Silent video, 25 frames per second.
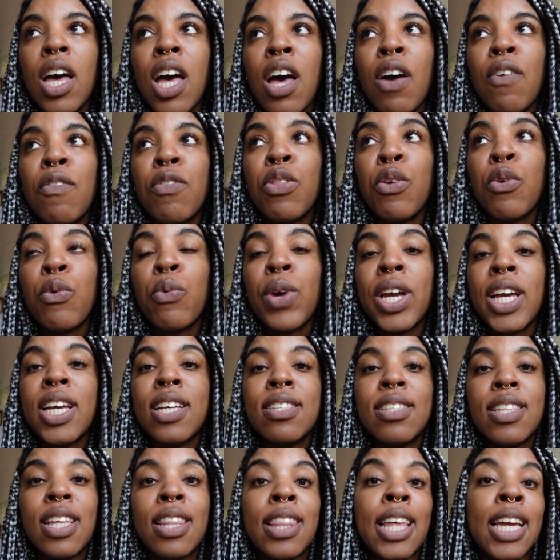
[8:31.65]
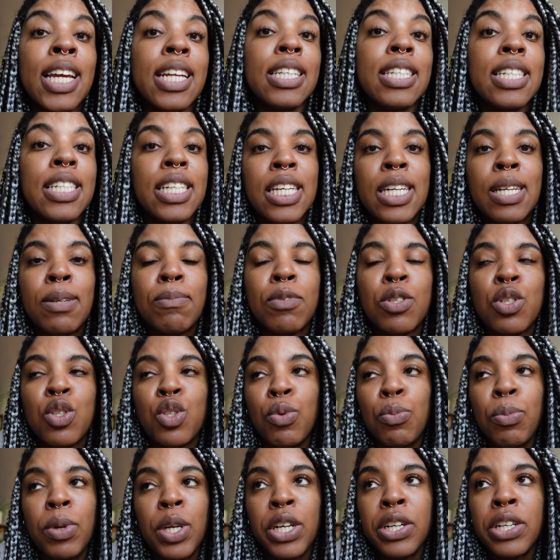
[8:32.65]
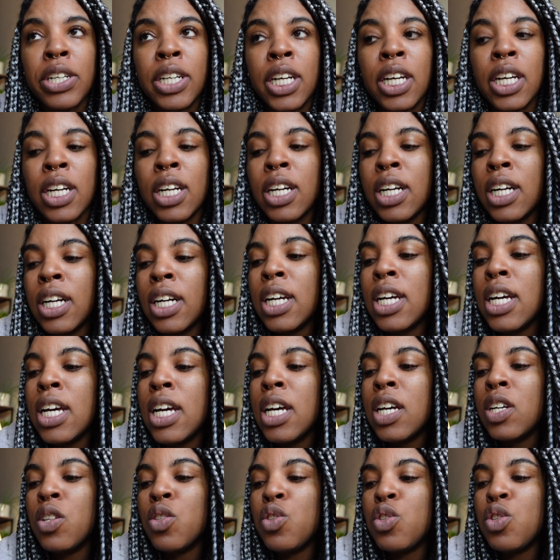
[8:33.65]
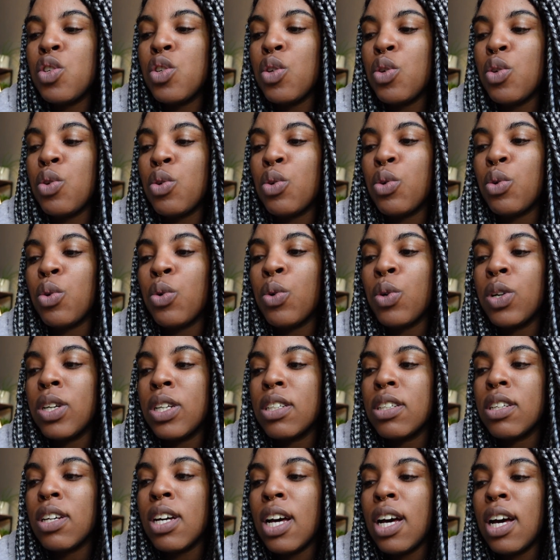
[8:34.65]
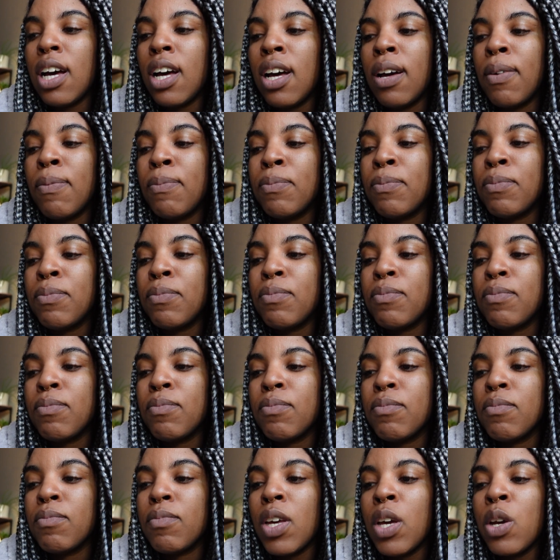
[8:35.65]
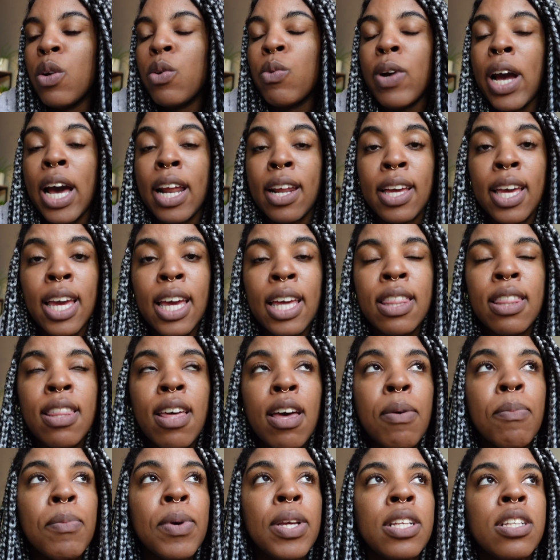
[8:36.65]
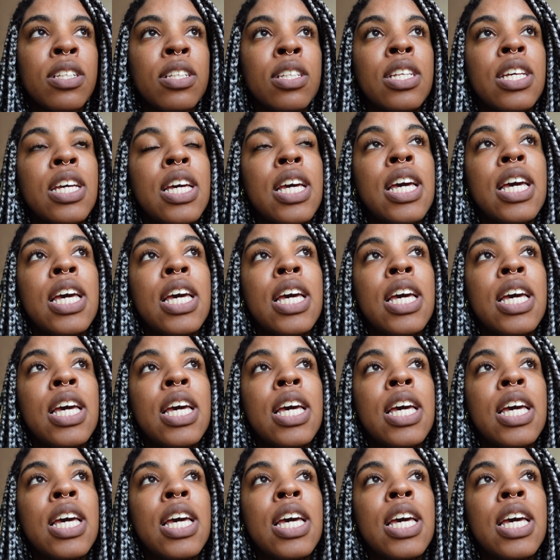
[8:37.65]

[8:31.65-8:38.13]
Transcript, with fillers: of the race that they deemed superior, to um, eradicate them. And